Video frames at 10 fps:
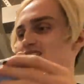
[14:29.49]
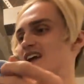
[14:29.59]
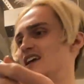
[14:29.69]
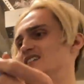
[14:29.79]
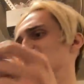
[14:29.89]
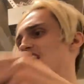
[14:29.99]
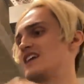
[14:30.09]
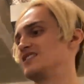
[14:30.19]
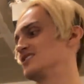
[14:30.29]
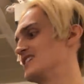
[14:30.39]
And it's an
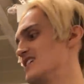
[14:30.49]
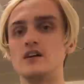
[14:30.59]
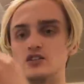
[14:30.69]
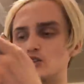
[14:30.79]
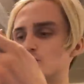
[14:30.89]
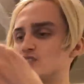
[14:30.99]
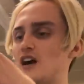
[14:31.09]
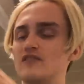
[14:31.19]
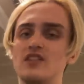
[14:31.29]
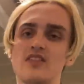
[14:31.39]
80s tee, super
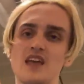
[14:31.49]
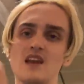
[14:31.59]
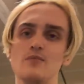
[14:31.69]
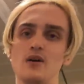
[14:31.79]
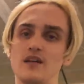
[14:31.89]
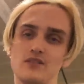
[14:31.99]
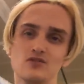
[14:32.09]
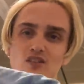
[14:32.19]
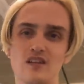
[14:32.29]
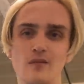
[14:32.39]
soft and thin, but those
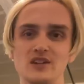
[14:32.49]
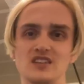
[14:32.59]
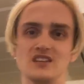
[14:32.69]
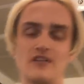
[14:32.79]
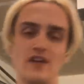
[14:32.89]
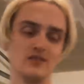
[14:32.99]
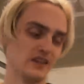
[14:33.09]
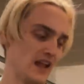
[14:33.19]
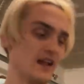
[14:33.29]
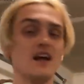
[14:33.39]
are like the best things I found
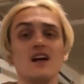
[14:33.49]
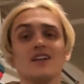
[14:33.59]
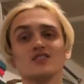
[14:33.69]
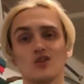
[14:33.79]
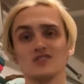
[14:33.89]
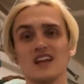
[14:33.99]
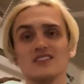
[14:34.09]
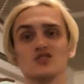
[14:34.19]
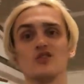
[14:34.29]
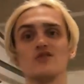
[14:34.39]
today. Let's go inside and
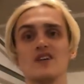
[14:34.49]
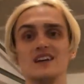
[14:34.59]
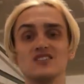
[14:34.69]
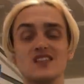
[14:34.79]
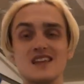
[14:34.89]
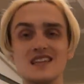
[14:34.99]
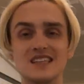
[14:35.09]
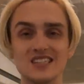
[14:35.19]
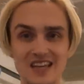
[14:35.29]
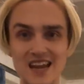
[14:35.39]
show you guys the
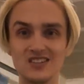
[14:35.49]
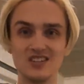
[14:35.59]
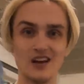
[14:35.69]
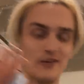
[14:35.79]
insane stuff.